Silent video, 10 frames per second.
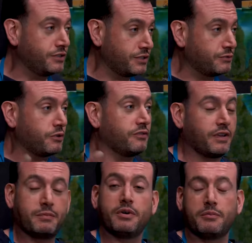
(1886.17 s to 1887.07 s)
just sort of
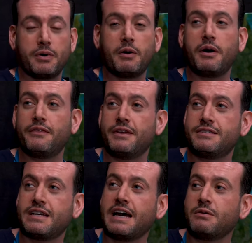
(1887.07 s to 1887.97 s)
like put a bow on
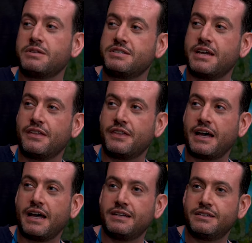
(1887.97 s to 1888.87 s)
this, I would say
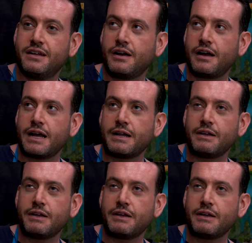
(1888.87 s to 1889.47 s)
that I,